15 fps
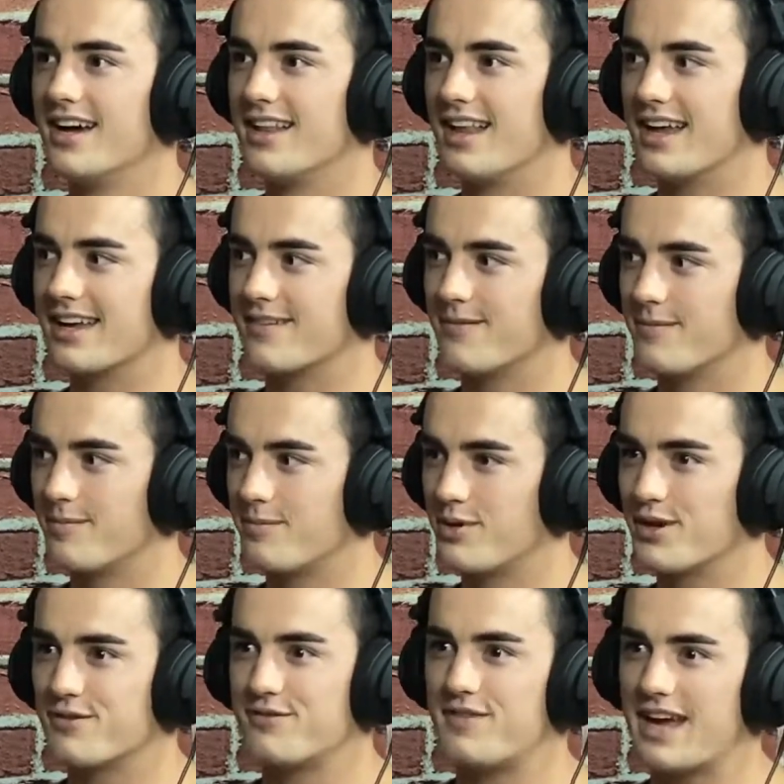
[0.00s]
like put
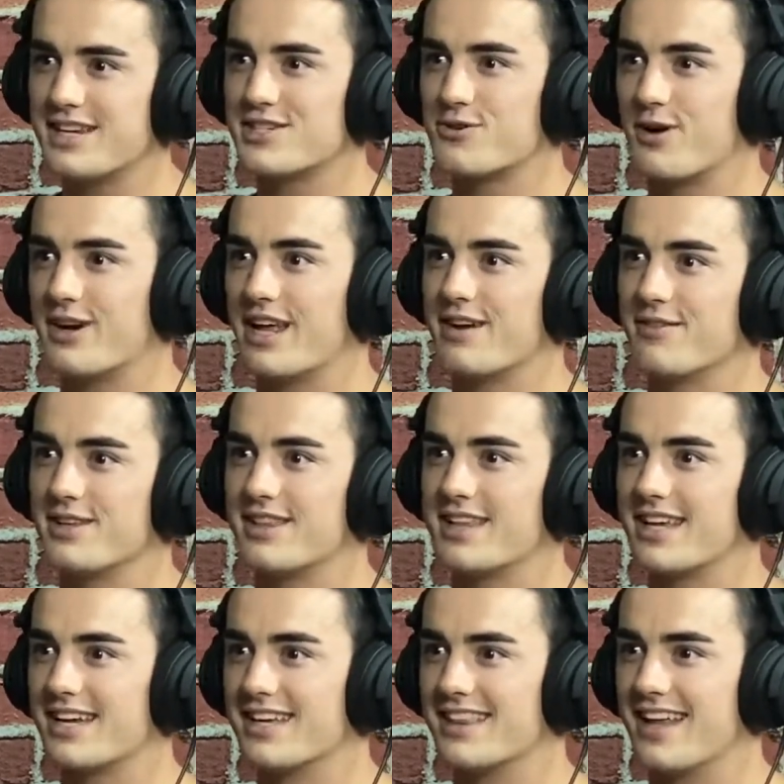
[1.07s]
a fence around
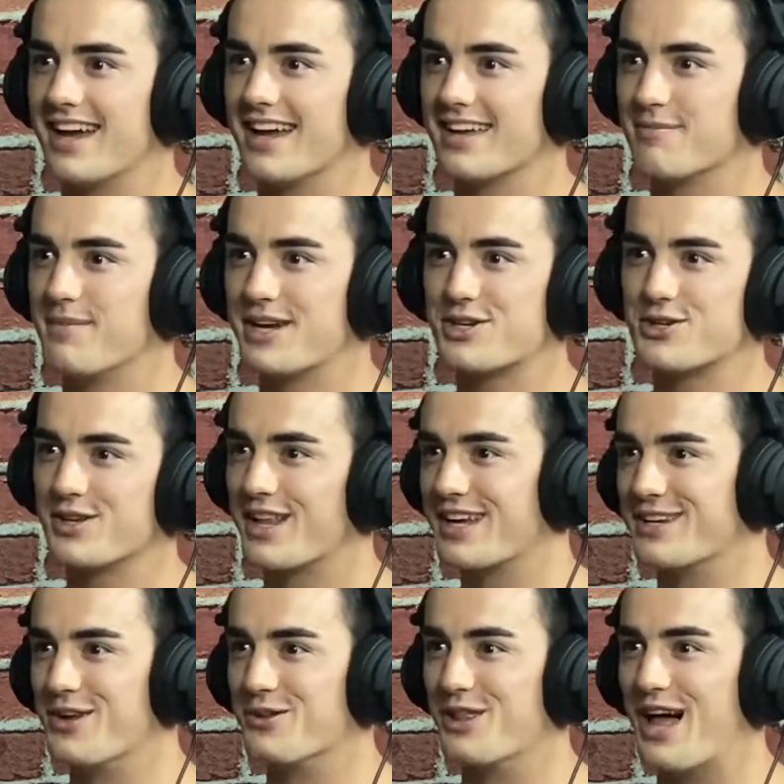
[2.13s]
everything and like make sure like
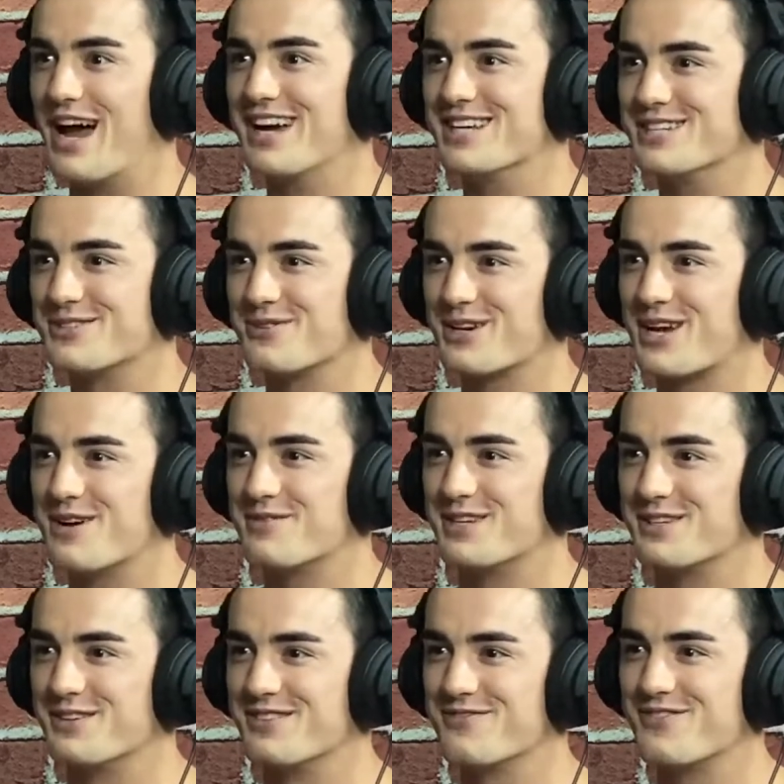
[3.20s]
no lions were coming
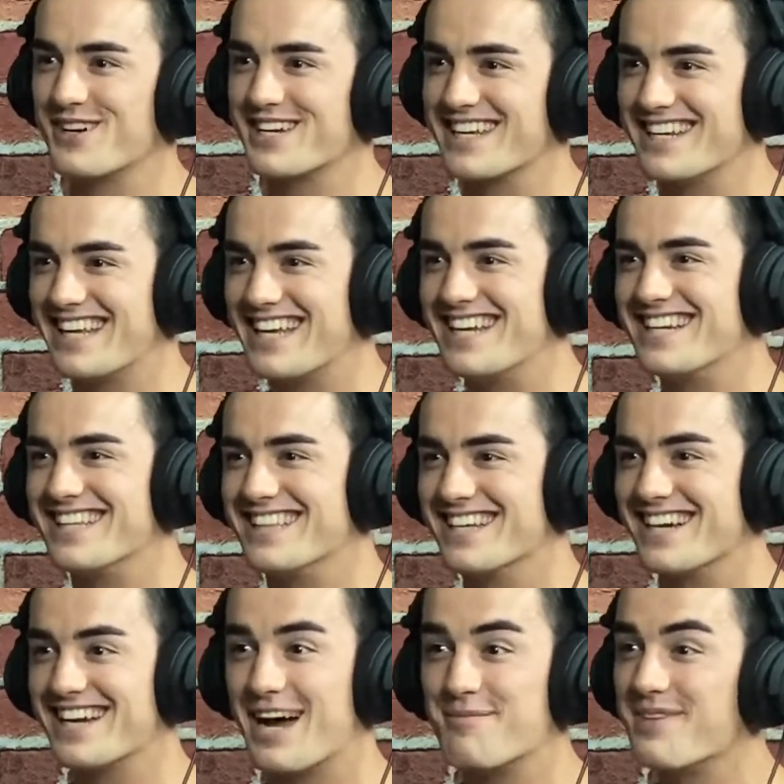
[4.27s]
and fucking eating
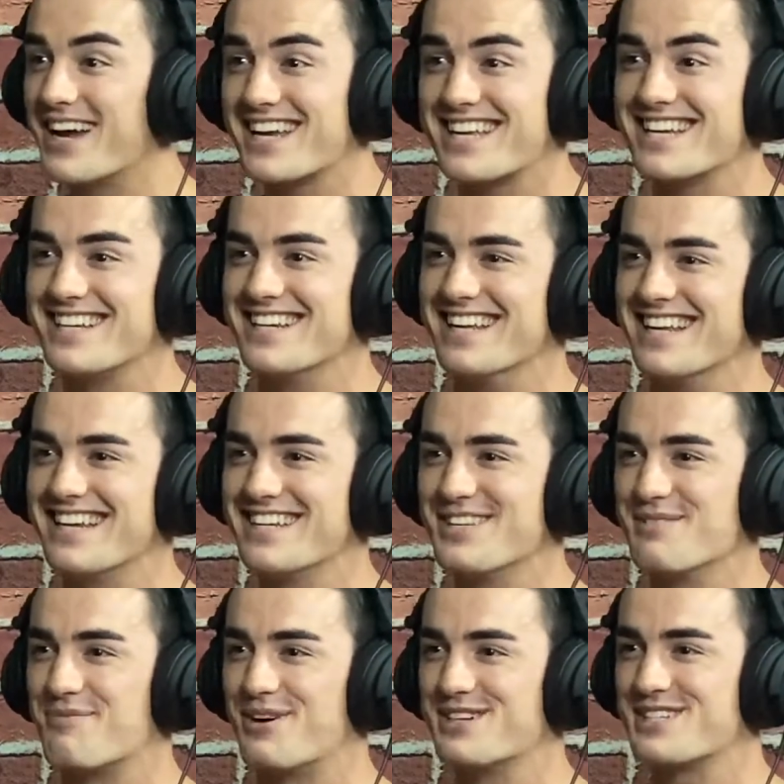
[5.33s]
I'm not kidding, eating the
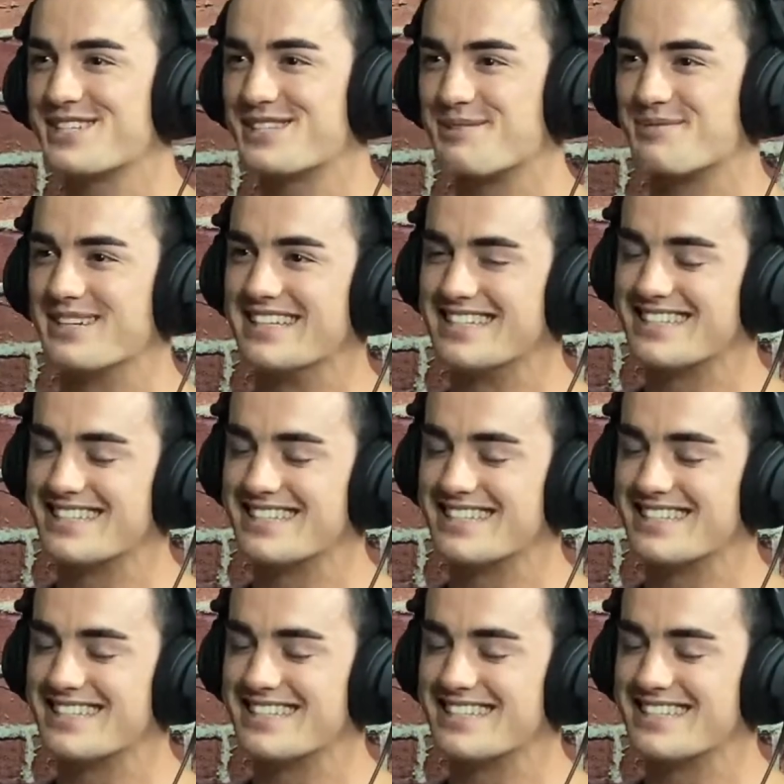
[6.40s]
participants.